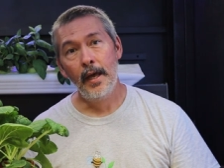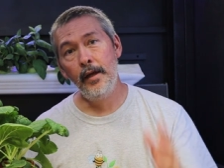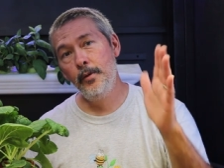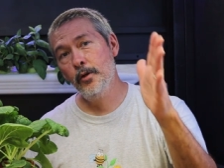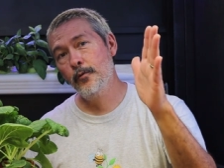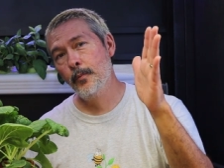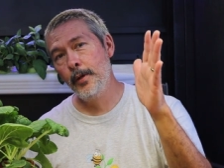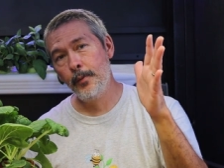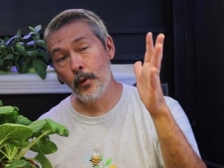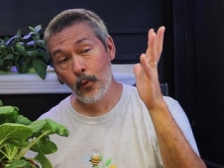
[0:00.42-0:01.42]
Hey beautiful
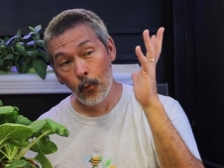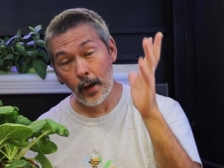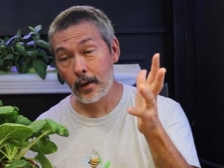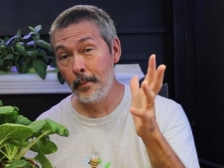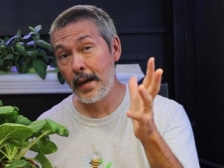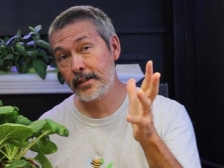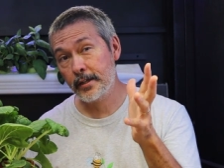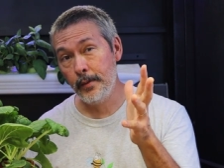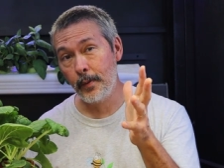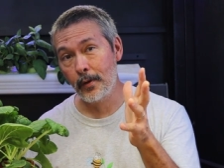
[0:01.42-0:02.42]
people, welcome back to
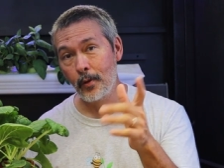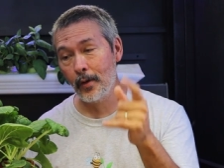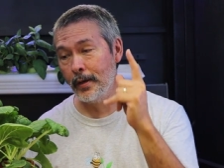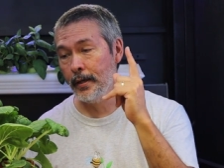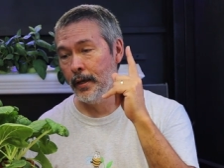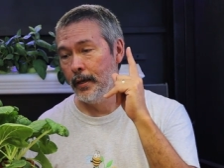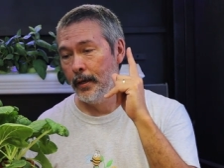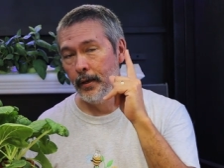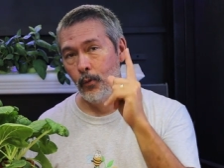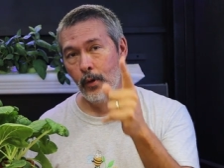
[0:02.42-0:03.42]
Keep On Growing
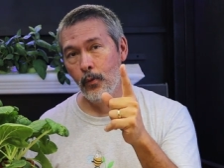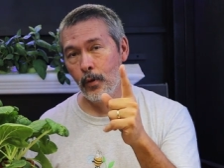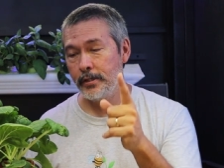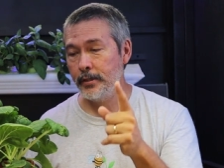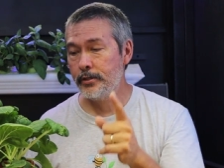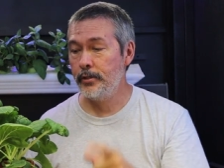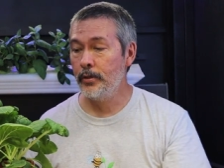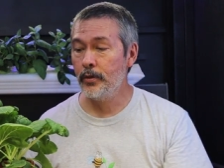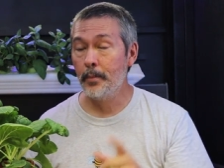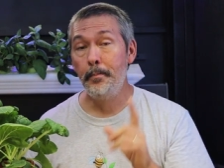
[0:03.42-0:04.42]
where we're teaching
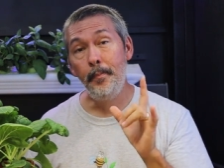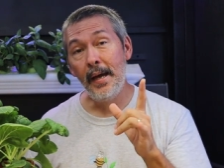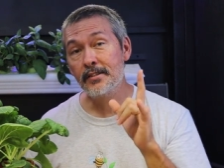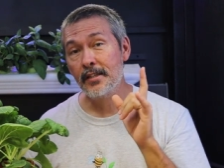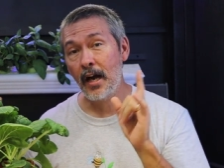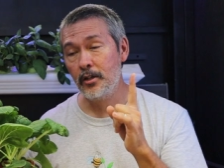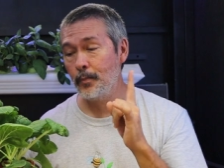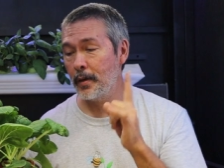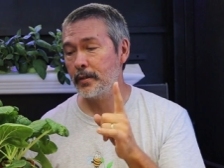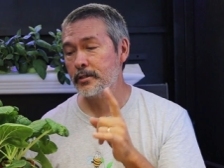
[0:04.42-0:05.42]
you the best
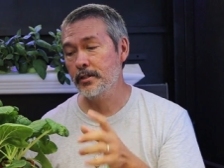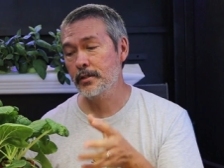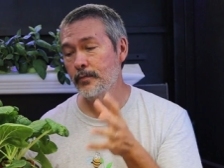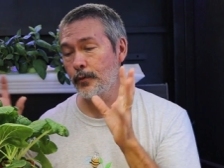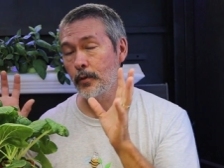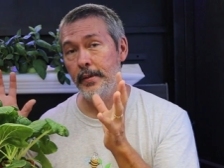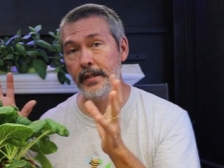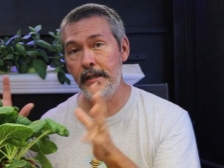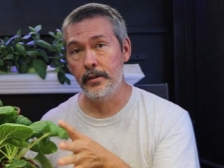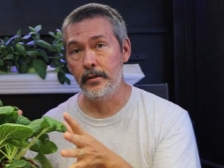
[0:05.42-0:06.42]
hydroponic system for
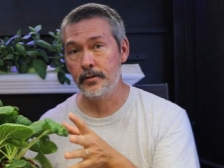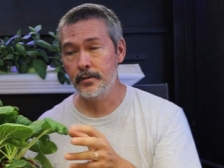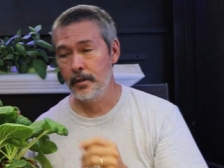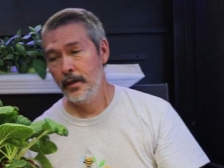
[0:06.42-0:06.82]
beginners.